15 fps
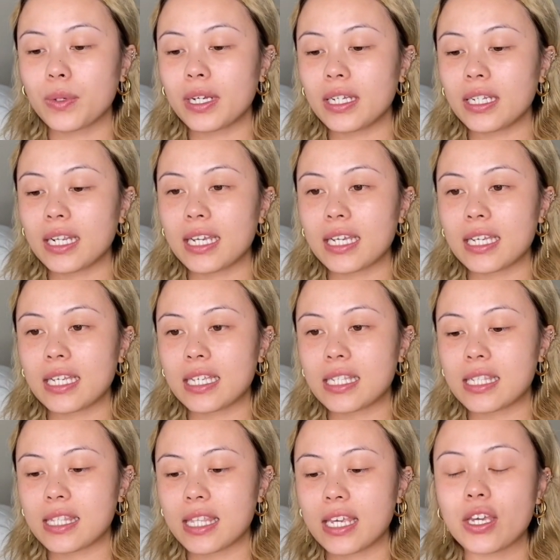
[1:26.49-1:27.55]
one
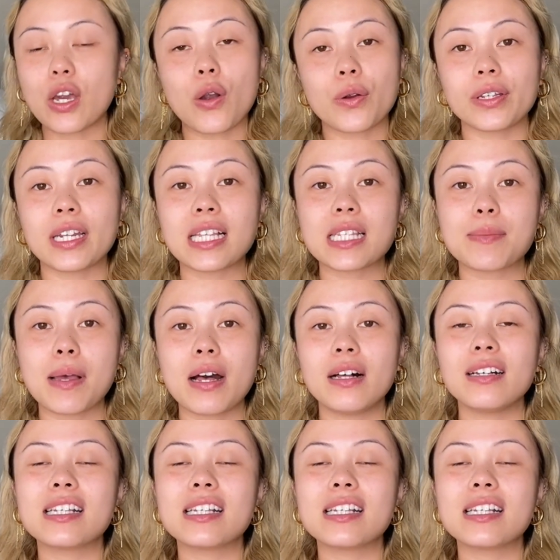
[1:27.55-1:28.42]
is the coconut smell.